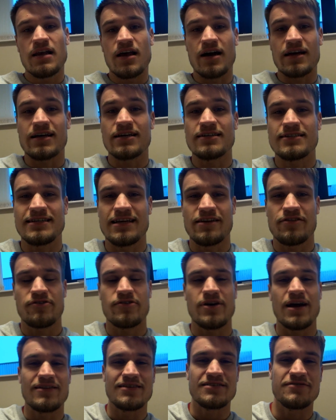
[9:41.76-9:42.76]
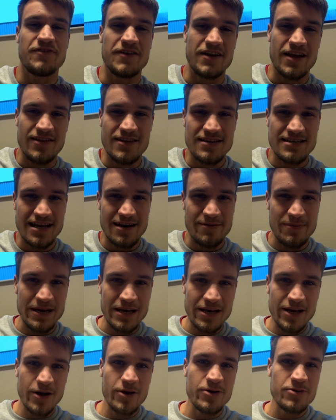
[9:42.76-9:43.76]
Like I said throughout this video, there's going to be
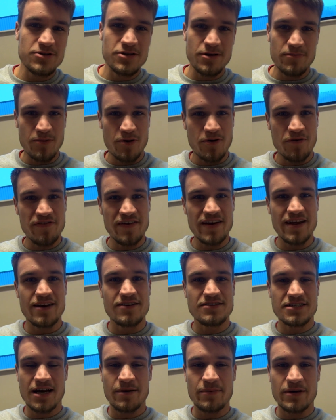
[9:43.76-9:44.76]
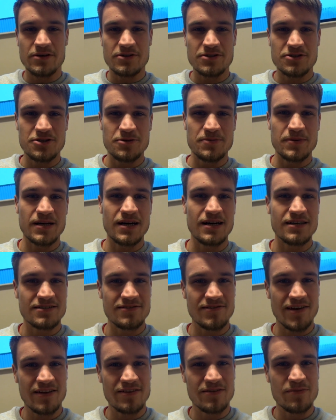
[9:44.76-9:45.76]
loads more videos coming on Supercars of
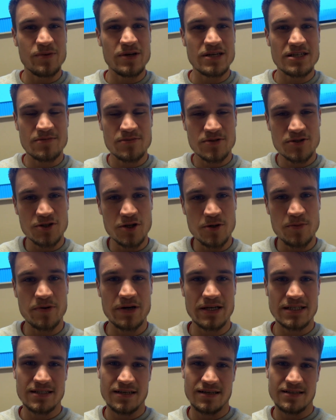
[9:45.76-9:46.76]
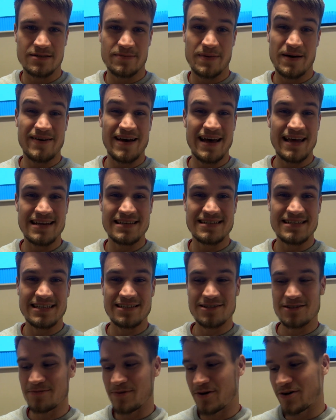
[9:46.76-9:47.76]
London, which I'm super excited about editing
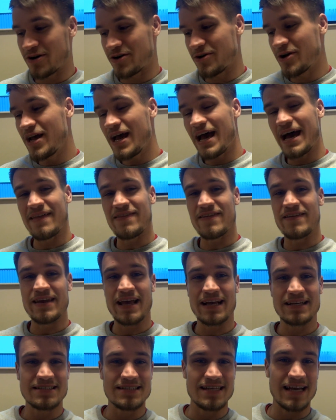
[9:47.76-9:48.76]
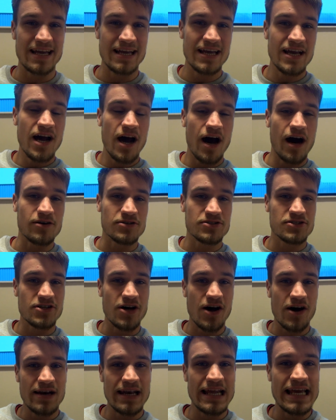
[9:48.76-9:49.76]
tomorrow and the next day. I'll
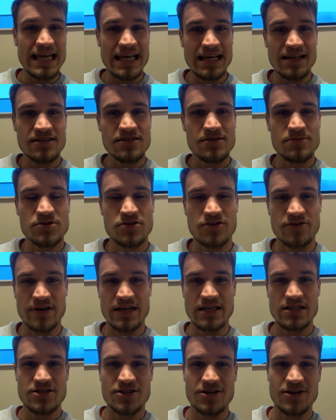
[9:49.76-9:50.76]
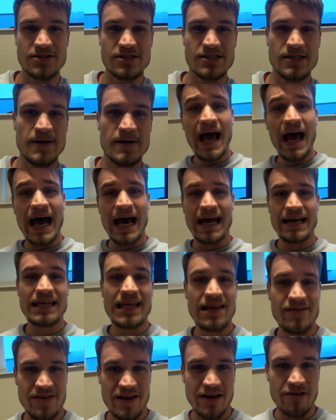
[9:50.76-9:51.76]
start leaking some screenshots and
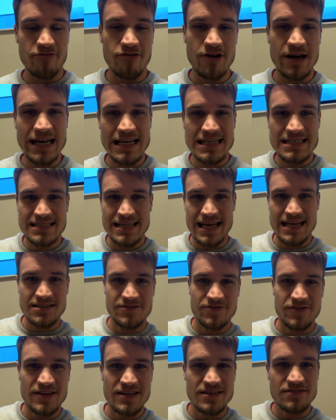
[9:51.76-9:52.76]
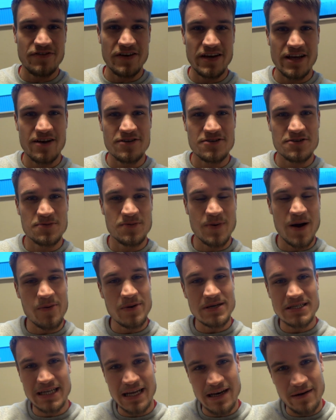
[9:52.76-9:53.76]
giving release dates for these videos as well,
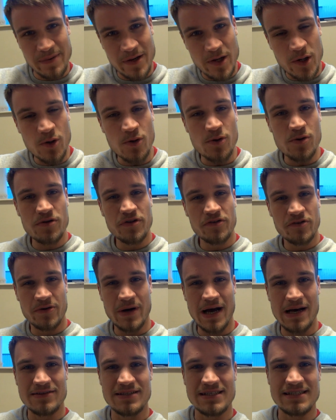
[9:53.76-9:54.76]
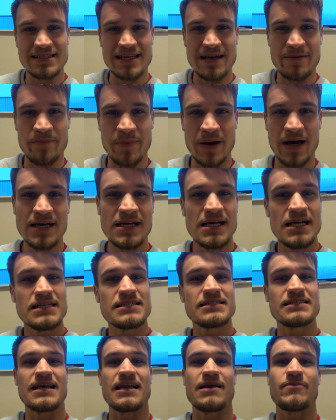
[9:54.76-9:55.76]
which are going to be all throughout December,
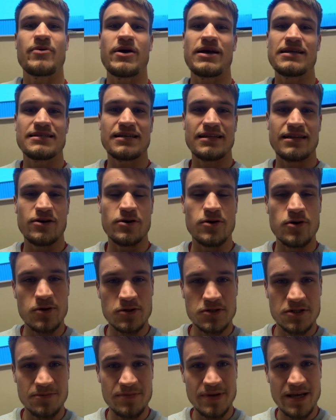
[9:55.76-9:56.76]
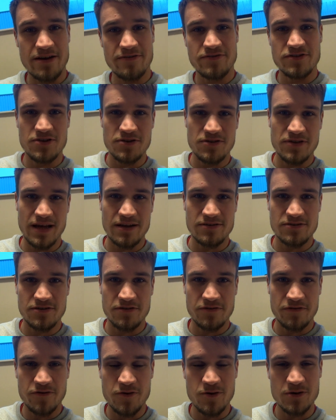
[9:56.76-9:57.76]
celebrating the awesome year of
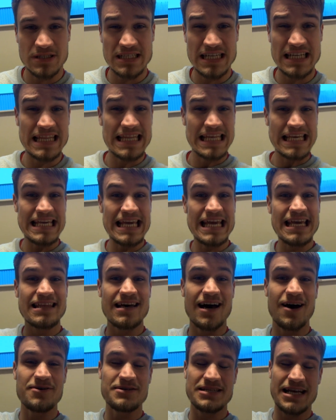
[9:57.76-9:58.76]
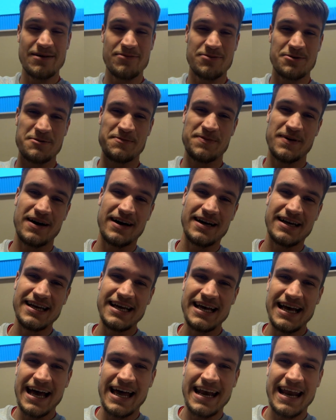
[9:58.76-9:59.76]
2014, the year that I was able to buy
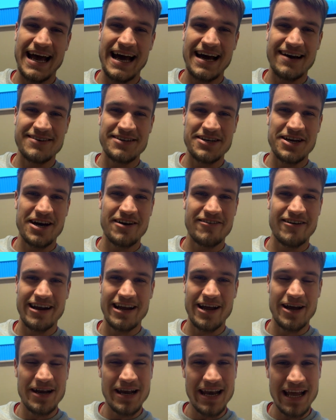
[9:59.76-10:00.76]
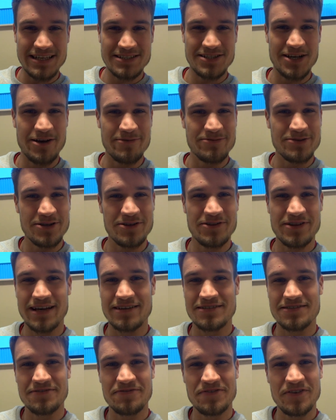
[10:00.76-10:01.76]
an Audi R8. Let's hope
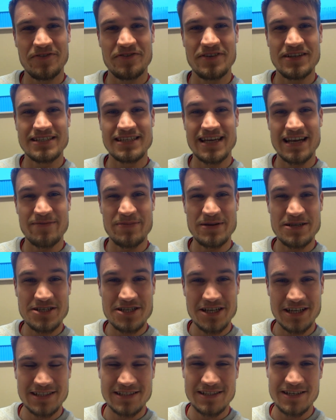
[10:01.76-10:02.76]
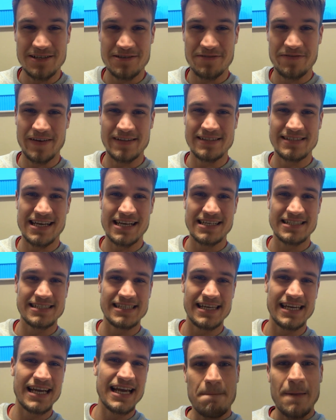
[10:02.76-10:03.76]
2050 is going to be just as
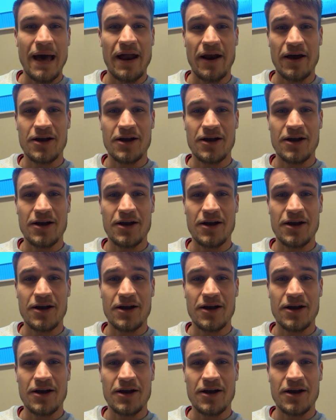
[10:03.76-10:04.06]
fantastic, and I